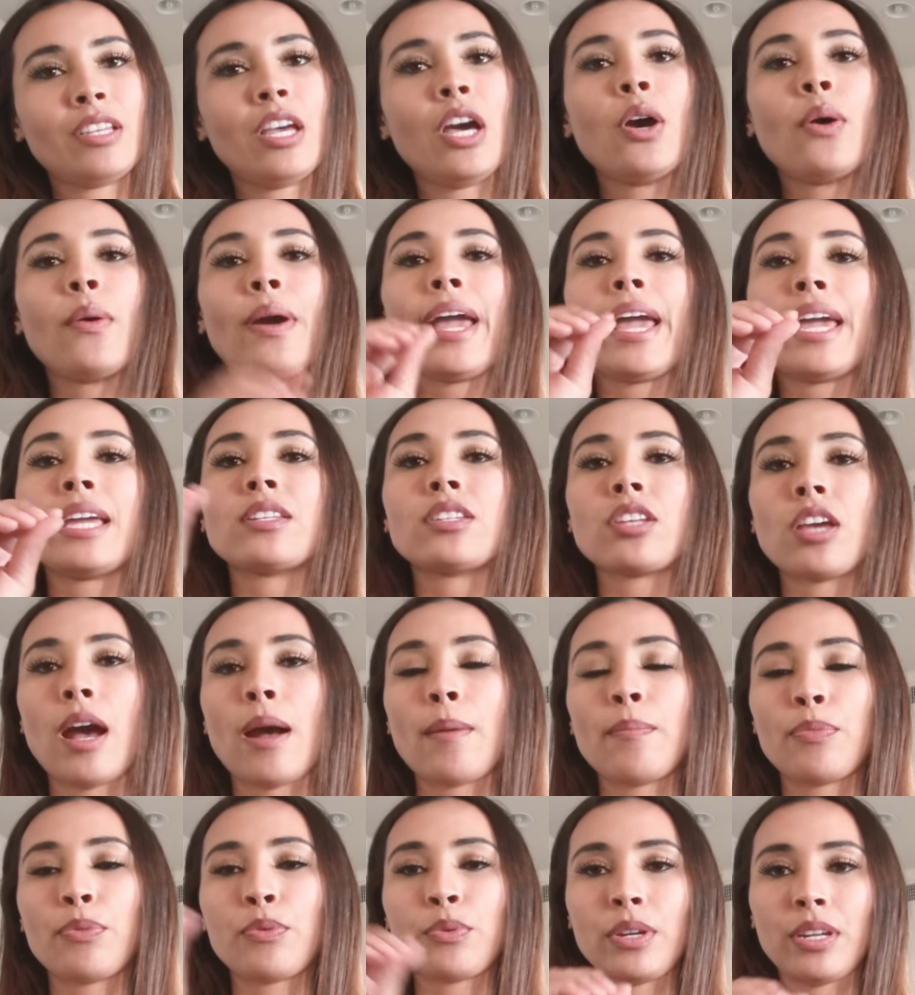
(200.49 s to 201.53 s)
Oh, a
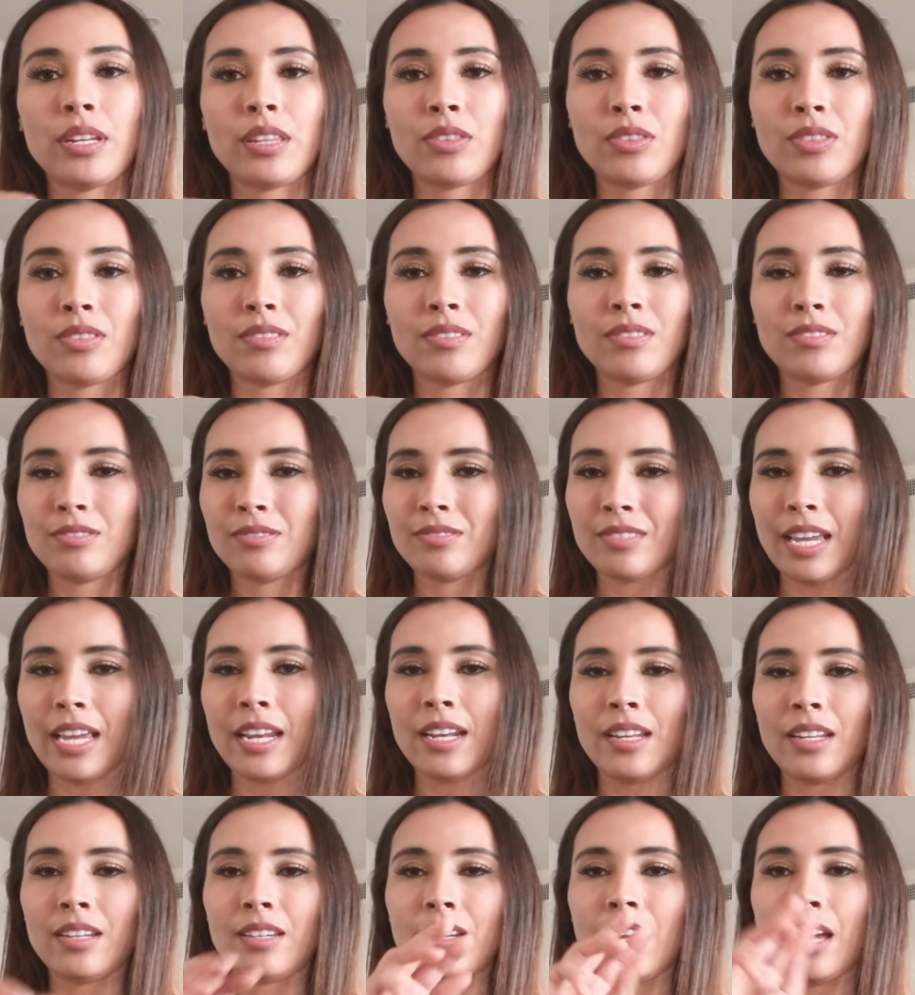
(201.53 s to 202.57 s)
top 3
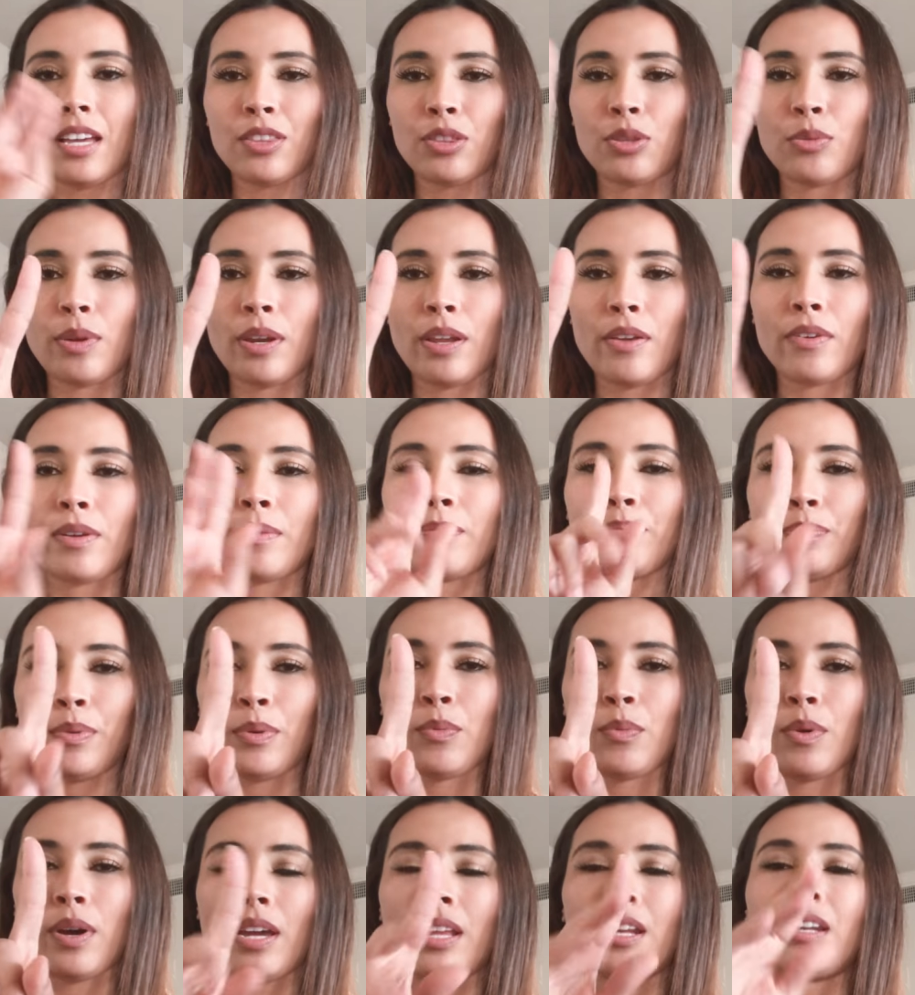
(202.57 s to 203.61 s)
tight end, not 3 of them,
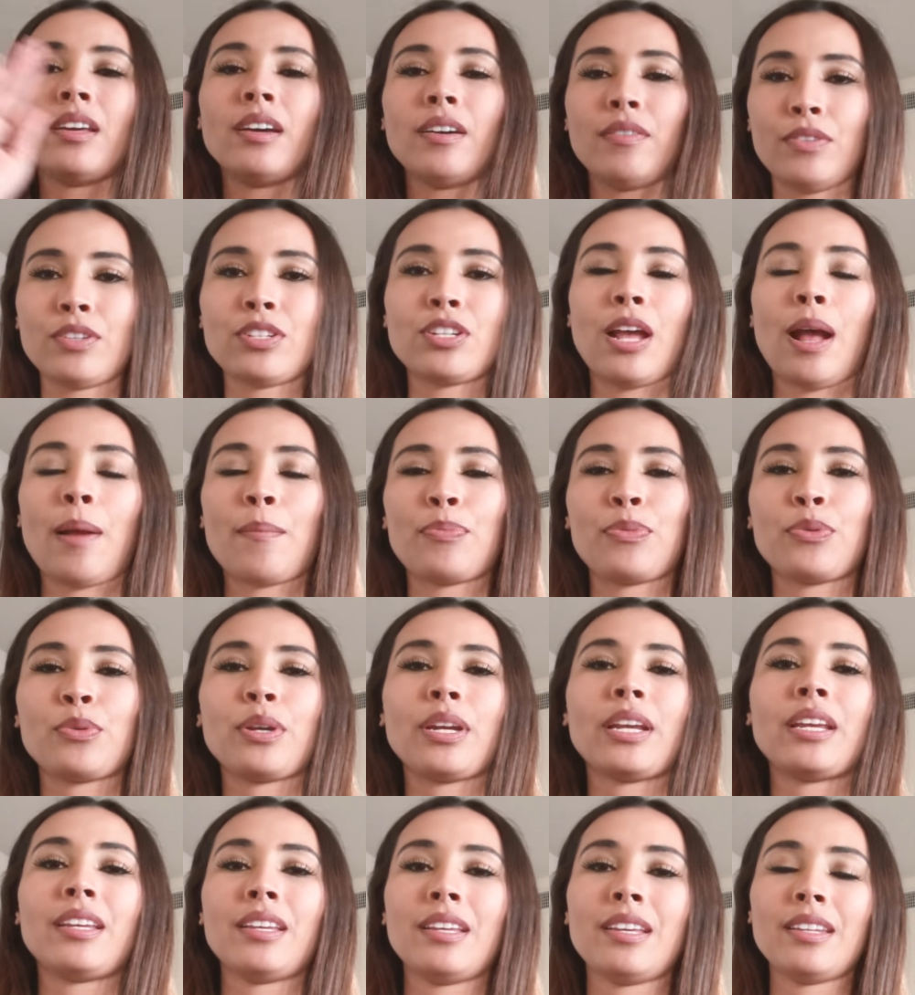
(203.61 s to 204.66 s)
but 1 of the top
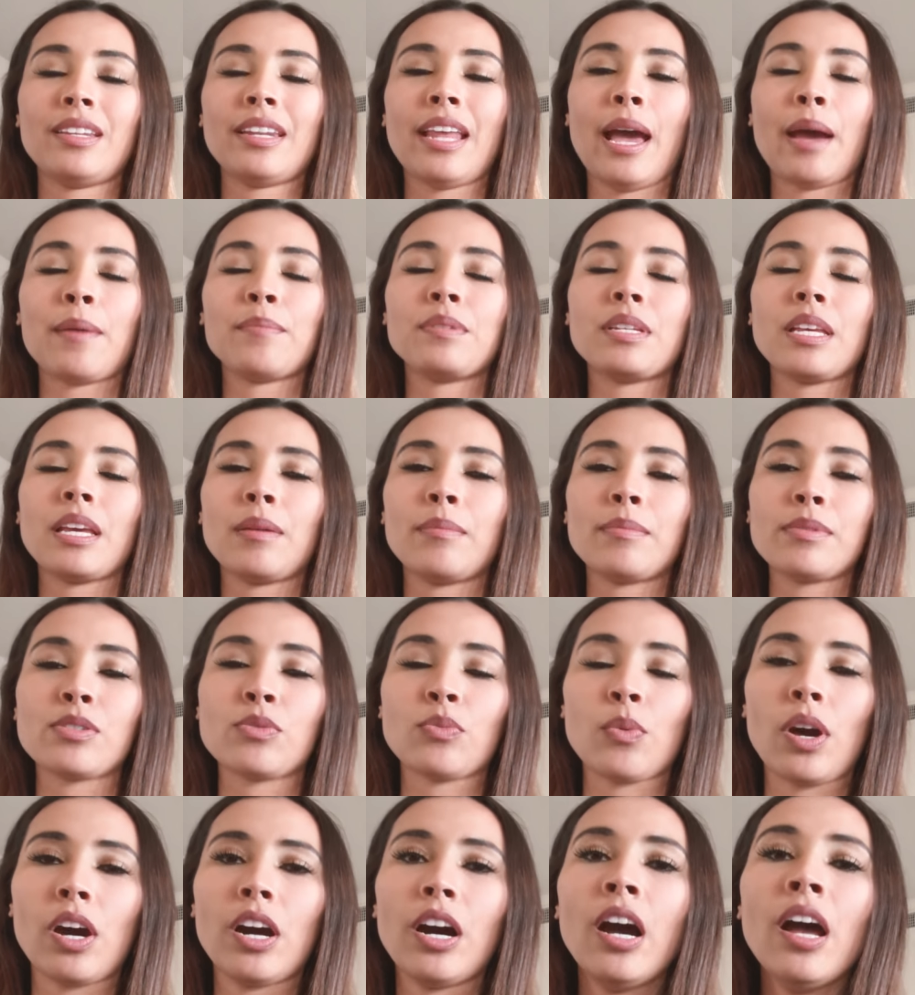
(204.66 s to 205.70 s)
3 nabbed him
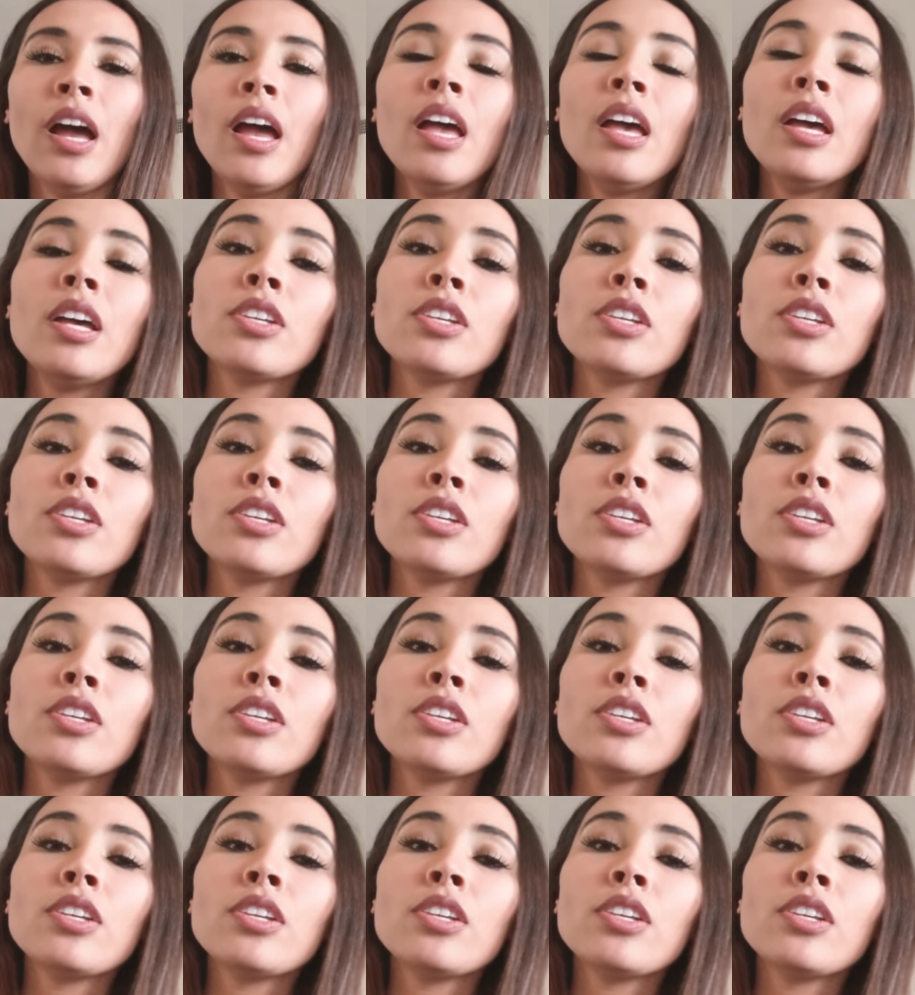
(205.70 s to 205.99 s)
as well.